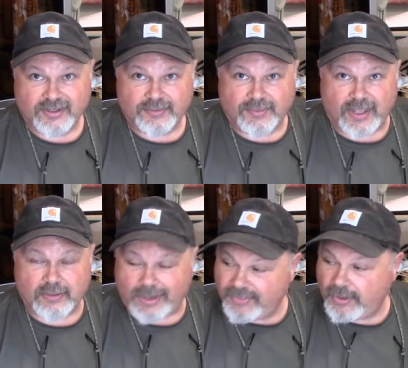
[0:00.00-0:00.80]
that
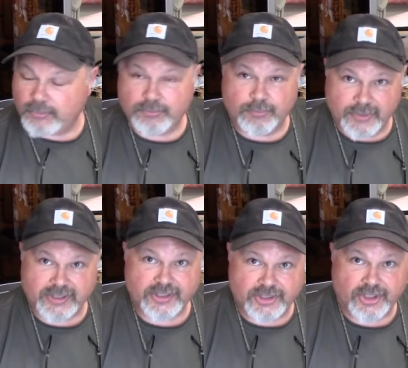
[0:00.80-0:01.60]
I thought were
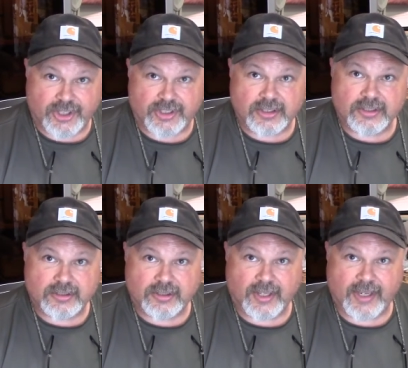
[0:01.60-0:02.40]
really good,
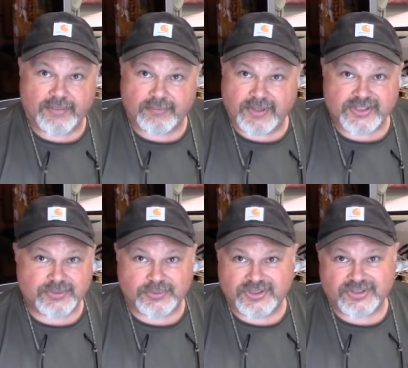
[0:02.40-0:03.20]
and the
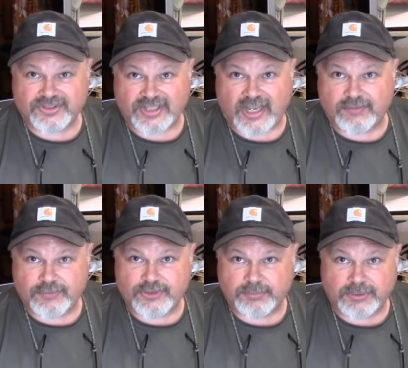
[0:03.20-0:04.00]
rest were just
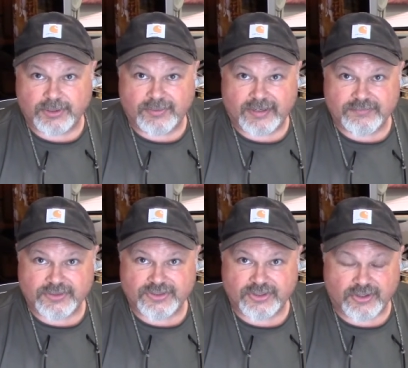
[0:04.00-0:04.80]
average or below
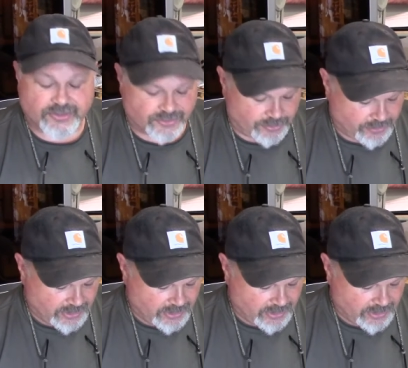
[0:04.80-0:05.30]
average cigars. So